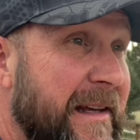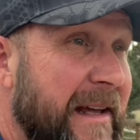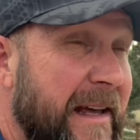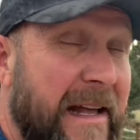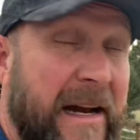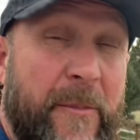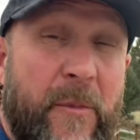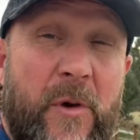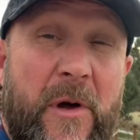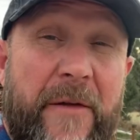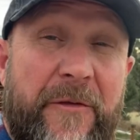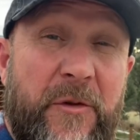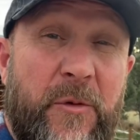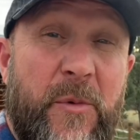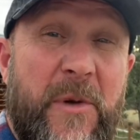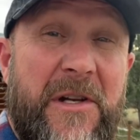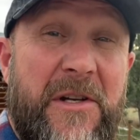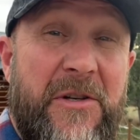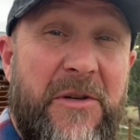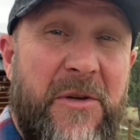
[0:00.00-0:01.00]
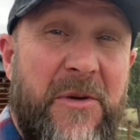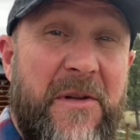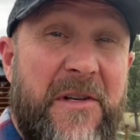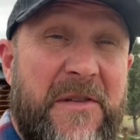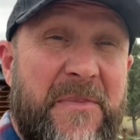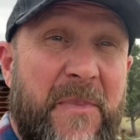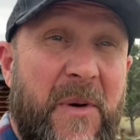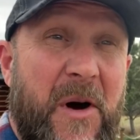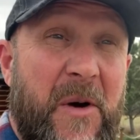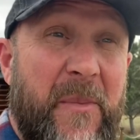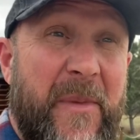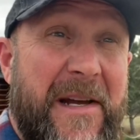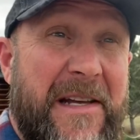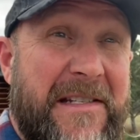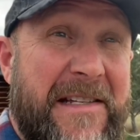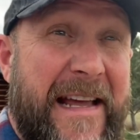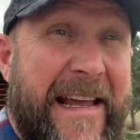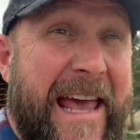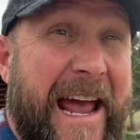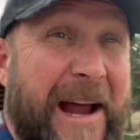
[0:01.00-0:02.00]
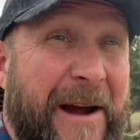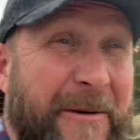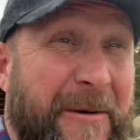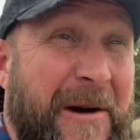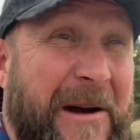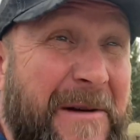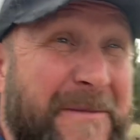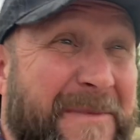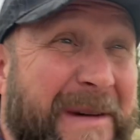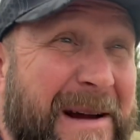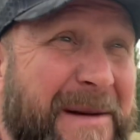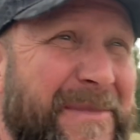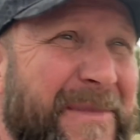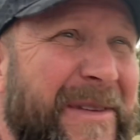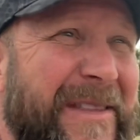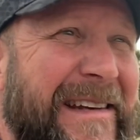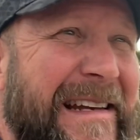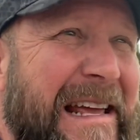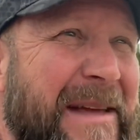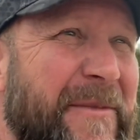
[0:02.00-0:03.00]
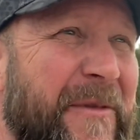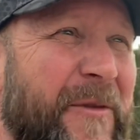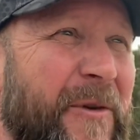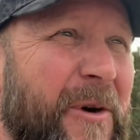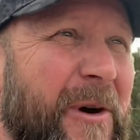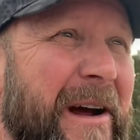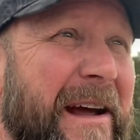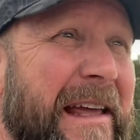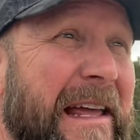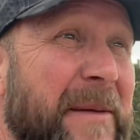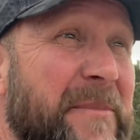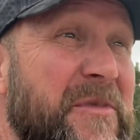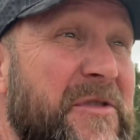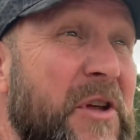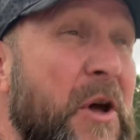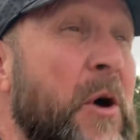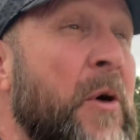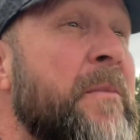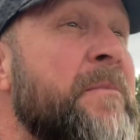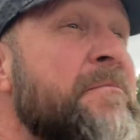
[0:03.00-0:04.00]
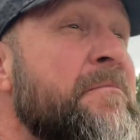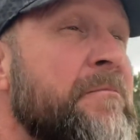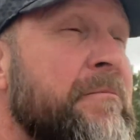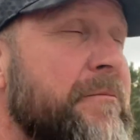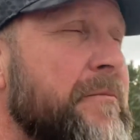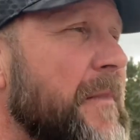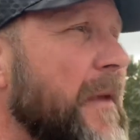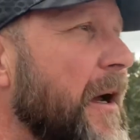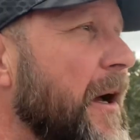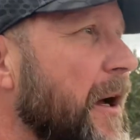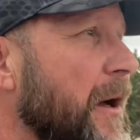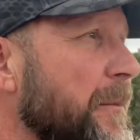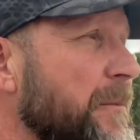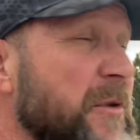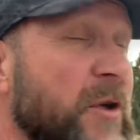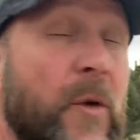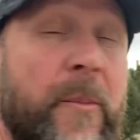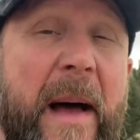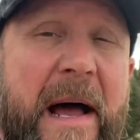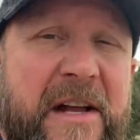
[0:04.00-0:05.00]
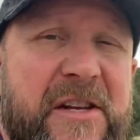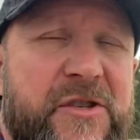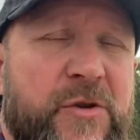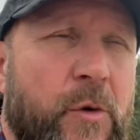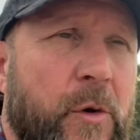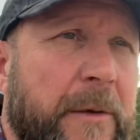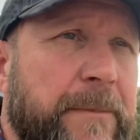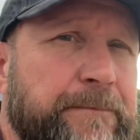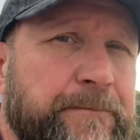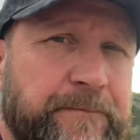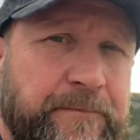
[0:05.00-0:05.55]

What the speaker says: And I'm gonna have to redo this part because I can't remember the name of where I am. So little backstory.